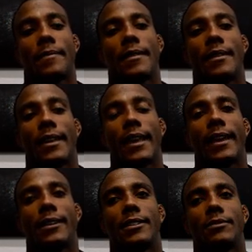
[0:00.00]
in the
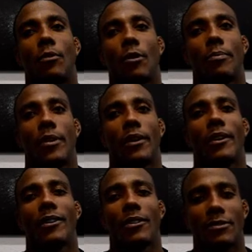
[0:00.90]
cage, it's more pure,
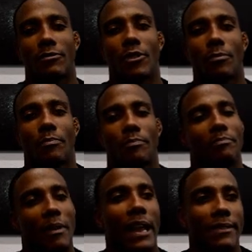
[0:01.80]
you know, it's real,
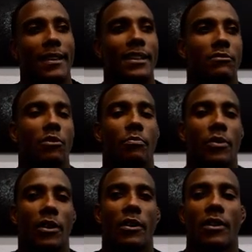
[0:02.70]
I see it as real
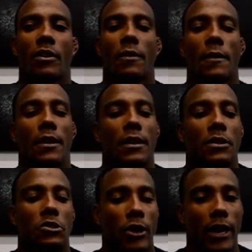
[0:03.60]
pure, you know.
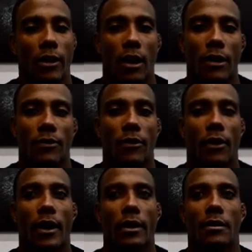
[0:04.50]
Train hard
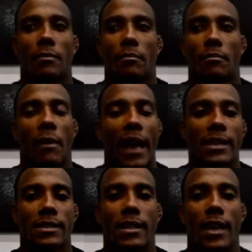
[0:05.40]
for it,
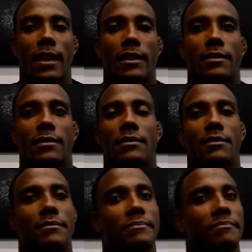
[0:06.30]
mindset,
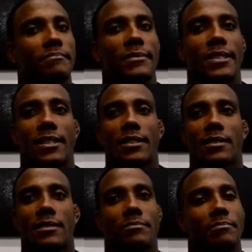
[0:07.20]

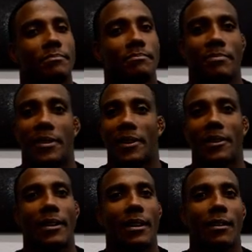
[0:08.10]
just pure,
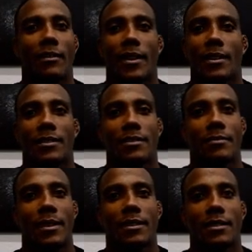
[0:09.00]
I love it, it's
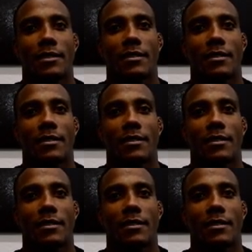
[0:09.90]
amazing.